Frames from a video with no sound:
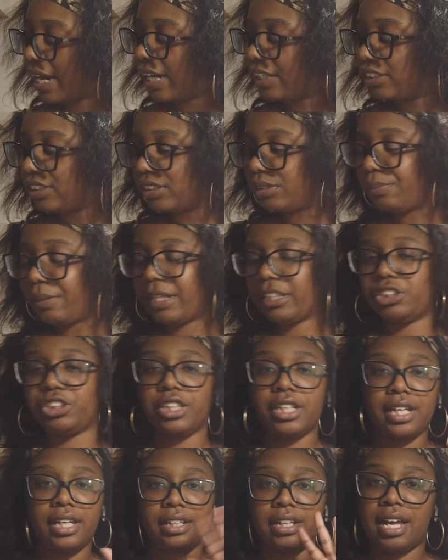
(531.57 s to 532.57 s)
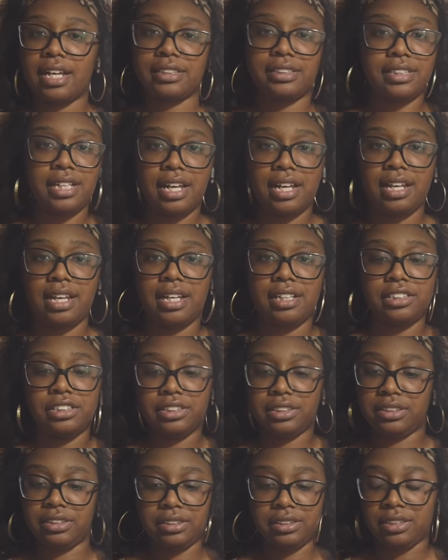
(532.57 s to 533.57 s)
And I just made chicken last night and
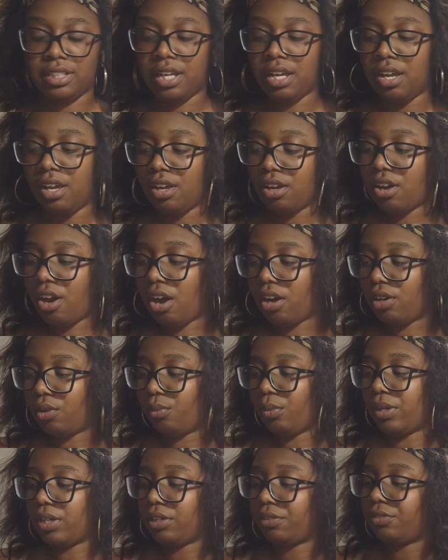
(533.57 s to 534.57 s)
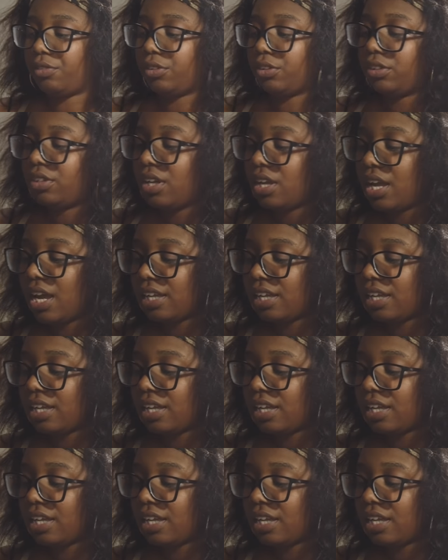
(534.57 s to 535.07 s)
just called it wonderful.